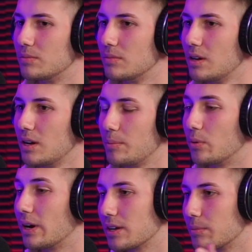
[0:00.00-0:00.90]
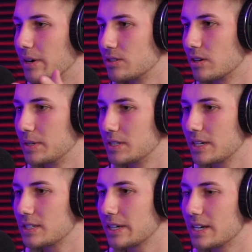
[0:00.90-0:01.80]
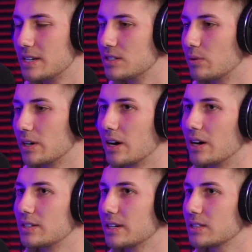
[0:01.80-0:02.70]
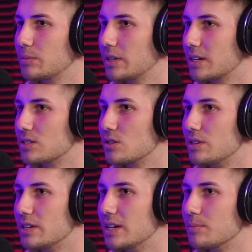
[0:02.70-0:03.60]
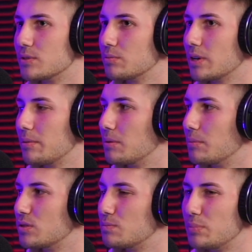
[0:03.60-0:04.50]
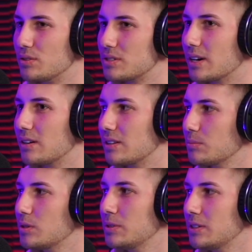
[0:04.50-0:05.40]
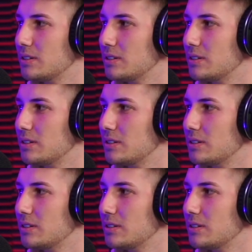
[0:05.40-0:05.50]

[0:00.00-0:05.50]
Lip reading: I mean, when I think about Instagram, I just think it's like the easiest way to contact somebody because their DMs are probably the most built out at the moment.